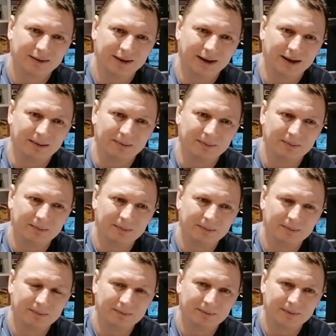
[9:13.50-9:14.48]
Yeah.
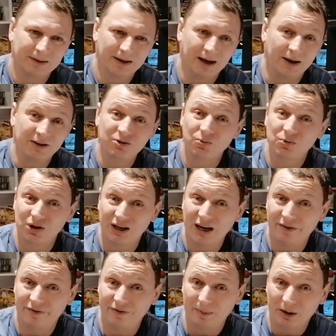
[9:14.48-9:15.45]
This was a
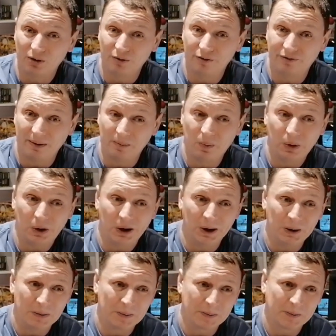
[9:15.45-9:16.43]
gift from my good friend
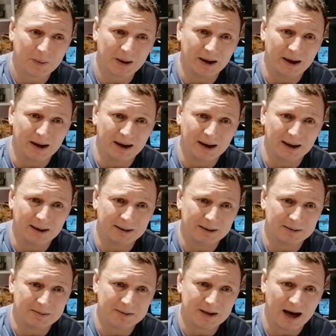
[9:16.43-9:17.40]
Paul.
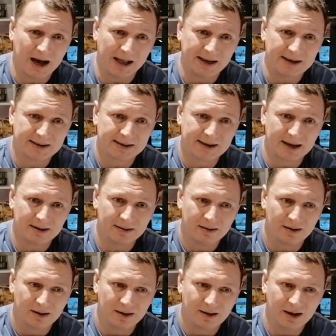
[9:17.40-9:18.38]
And it's
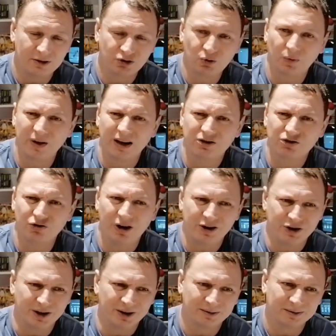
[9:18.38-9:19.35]
something I
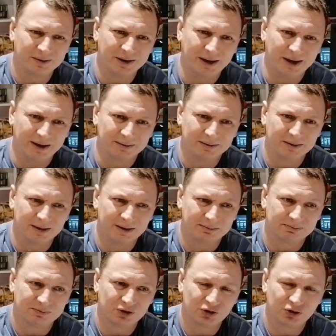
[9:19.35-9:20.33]
treasure. Yeah,
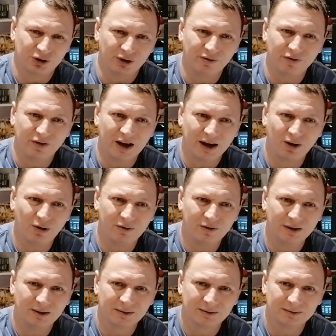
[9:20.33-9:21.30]
I just love that
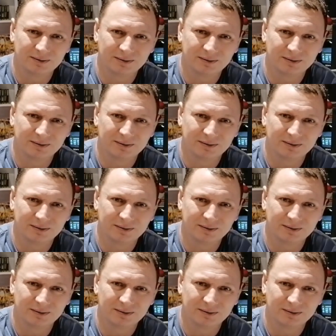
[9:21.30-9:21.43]
cover.